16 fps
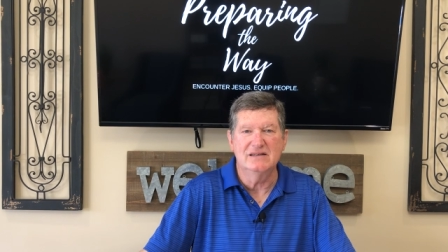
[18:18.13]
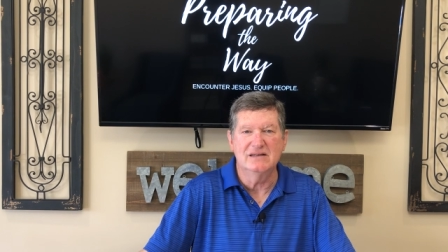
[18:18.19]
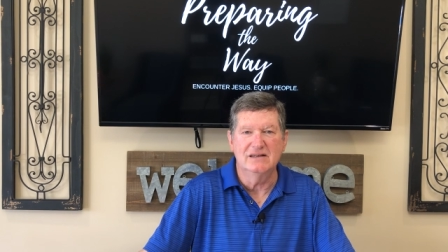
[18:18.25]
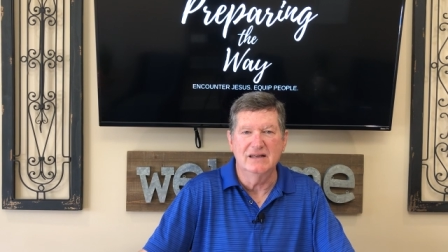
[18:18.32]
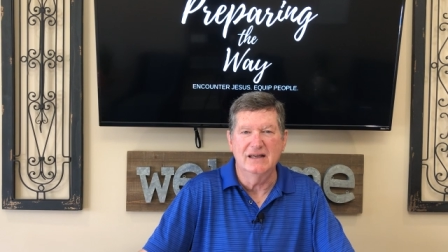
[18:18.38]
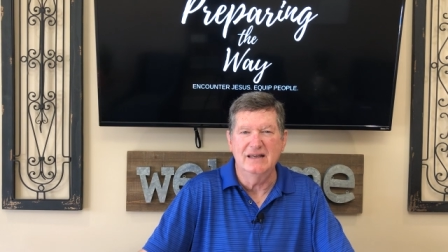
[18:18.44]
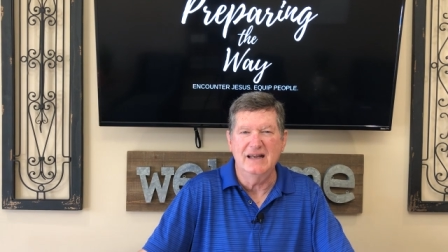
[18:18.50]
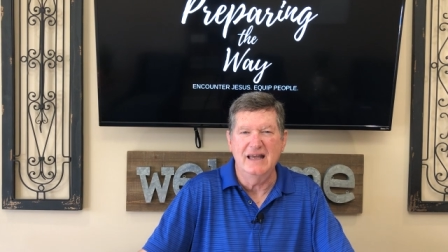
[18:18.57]
the
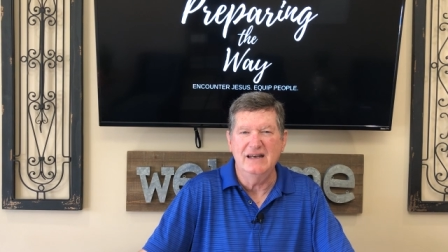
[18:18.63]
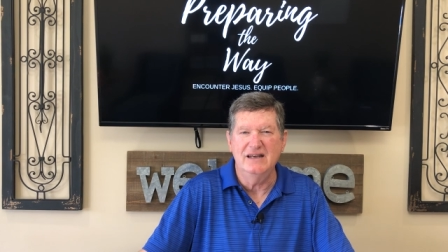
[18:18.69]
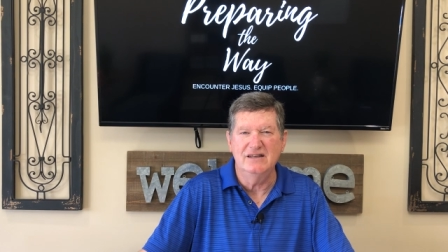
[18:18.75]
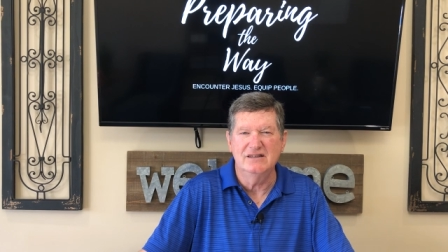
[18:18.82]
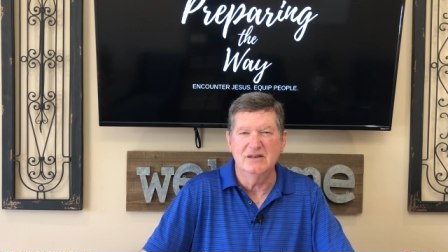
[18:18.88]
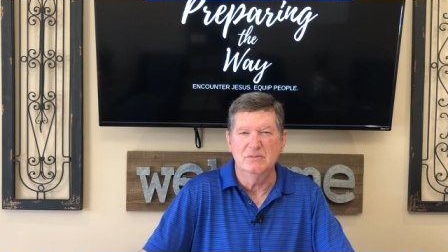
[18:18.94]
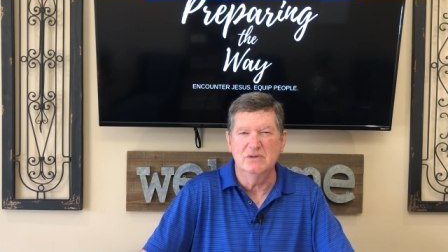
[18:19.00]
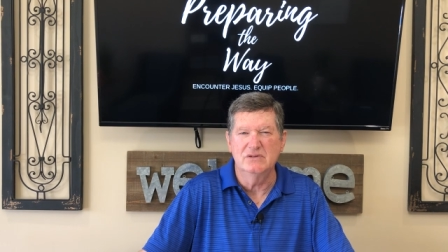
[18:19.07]
late
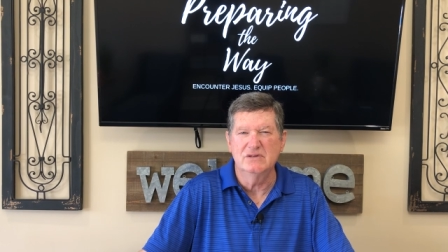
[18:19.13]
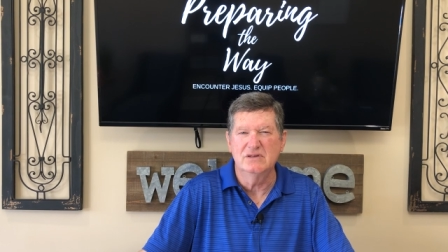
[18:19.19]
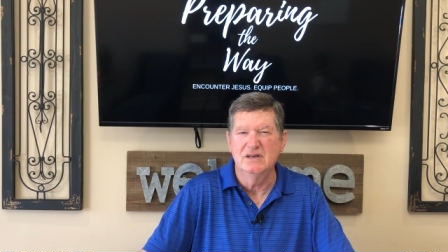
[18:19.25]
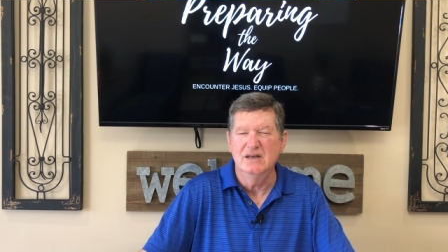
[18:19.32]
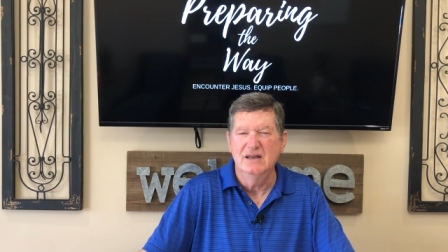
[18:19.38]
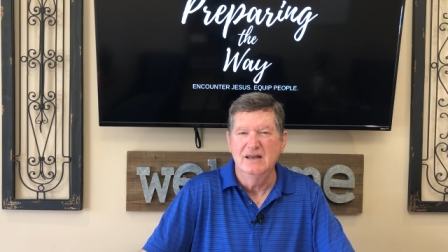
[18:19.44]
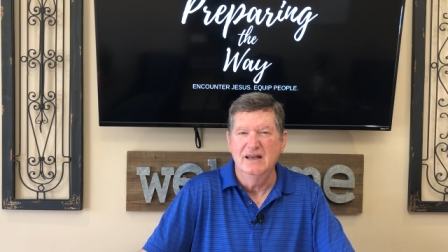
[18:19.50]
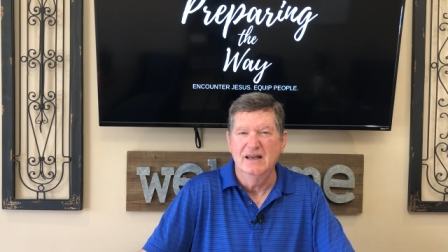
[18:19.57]
80s, it was
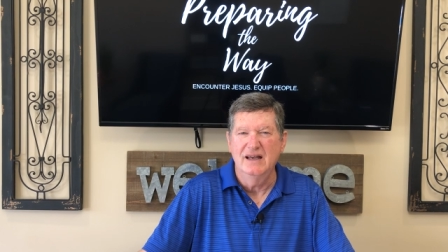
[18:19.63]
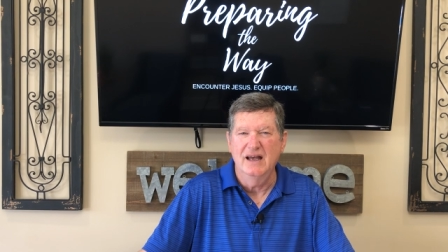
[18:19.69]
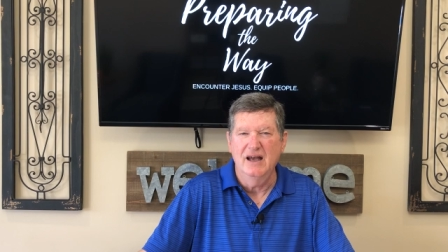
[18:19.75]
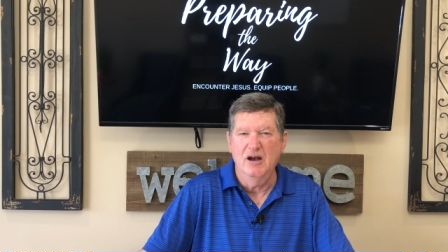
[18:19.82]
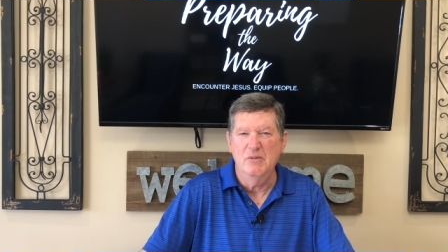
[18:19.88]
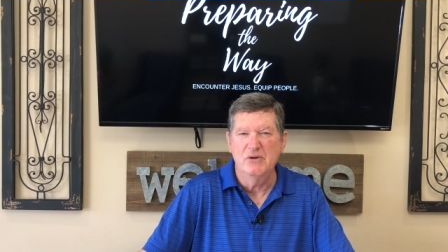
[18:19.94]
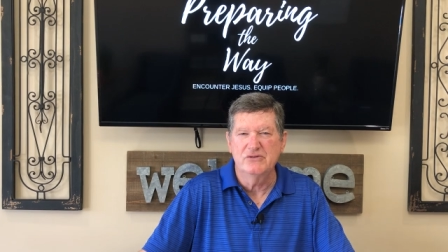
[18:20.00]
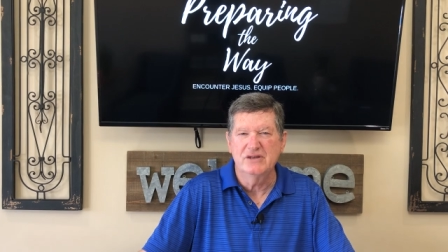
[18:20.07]

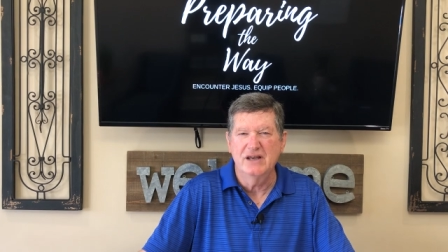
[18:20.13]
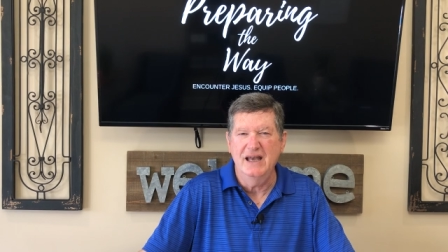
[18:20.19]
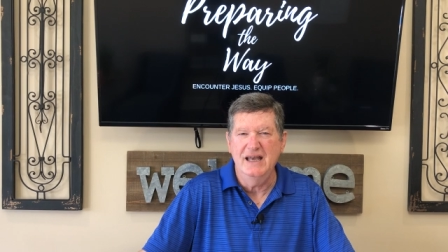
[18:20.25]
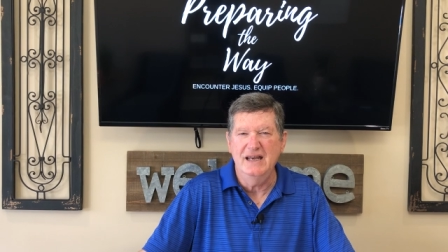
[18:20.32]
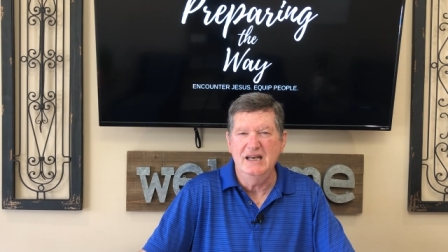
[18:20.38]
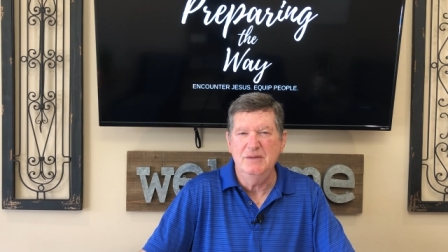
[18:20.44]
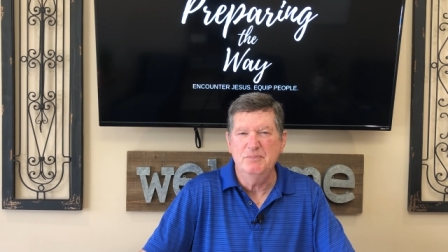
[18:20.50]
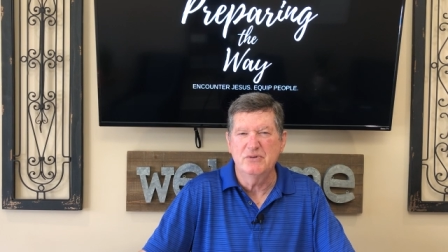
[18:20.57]
almost
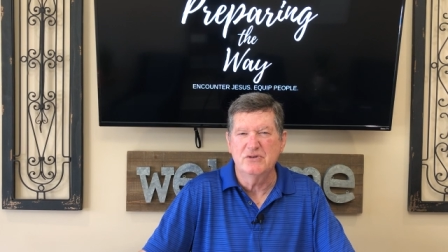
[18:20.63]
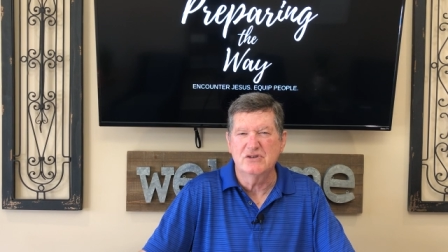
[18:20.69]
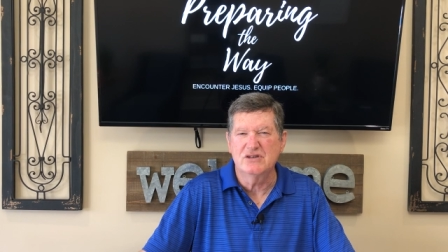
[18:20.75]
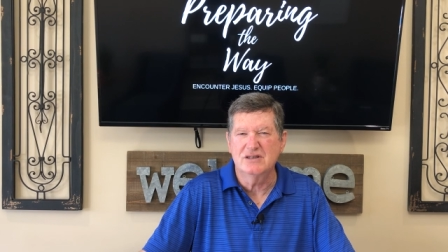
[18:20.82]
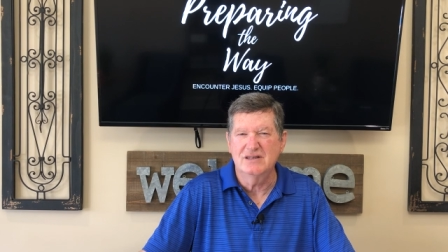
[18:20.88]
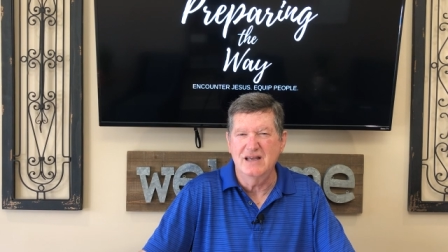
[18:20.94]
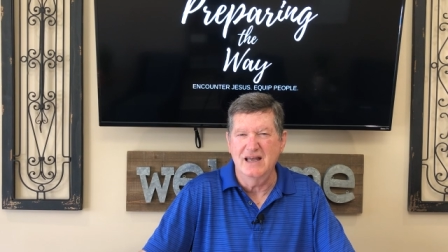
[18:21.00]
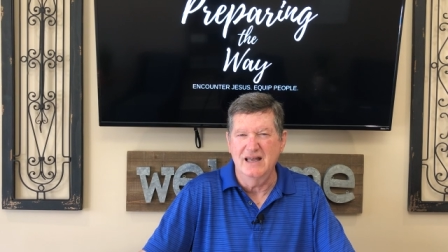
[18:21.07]

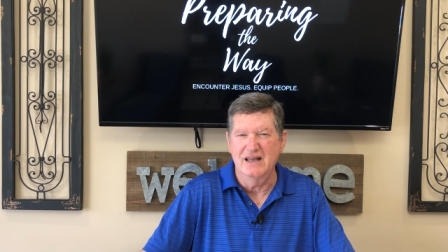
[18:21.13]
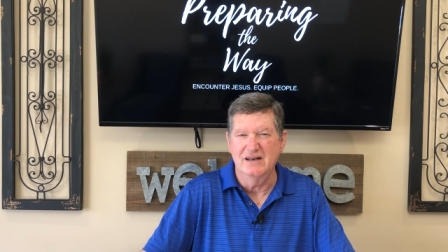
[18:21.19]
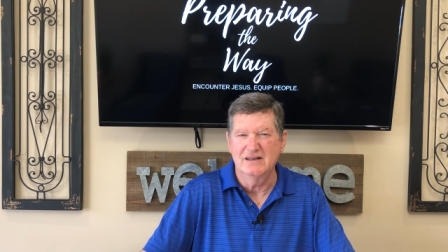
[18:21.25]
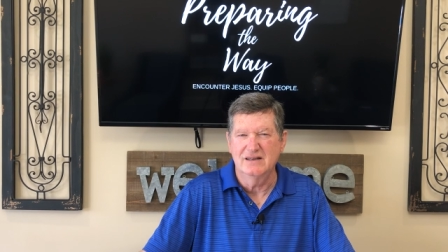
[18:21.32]
80%.